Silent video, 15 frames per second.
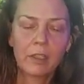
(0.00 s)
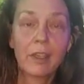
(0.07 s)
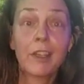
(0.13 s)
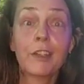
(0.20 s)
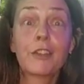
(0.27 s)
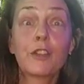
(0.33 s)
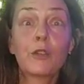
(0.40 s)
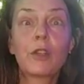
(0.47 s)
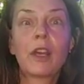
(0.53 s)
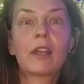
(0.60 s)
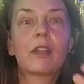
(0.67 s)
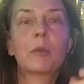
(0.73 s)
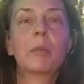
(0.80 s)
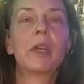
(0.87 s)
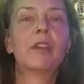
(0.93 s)

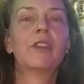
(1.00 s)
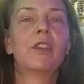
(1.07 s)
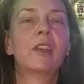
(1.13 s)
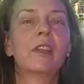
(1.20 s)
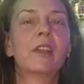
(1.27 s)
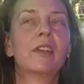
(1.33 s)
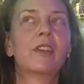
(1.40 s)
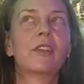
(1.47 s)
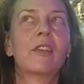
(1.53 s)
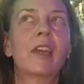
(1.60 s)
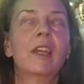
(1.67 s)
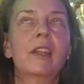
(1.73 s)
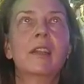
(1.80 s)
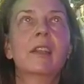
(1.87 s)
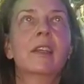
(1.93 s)
$2 budget, that's
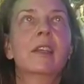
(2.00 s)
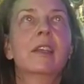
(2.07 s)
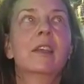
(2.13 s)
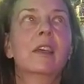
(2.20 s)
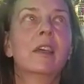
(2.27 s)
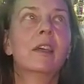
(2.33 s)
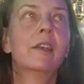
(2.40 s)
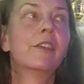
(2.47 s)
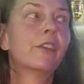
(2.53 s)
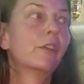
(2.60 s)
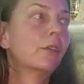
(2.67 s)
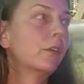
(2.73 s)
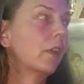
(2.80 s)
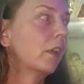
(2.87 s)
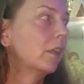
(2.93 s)
right, a
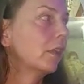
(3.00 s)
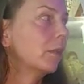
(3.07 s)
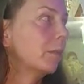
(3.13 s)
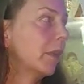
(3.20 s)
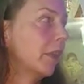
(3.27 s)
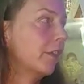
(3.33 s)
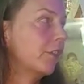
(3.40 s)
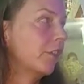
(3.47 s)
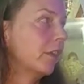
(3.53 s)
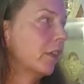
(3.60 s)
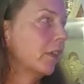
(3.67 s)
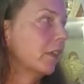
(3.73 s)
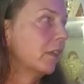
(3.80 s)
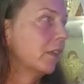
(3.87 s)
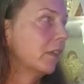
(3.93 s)
$2
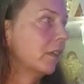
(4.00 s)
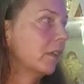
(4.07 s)
budget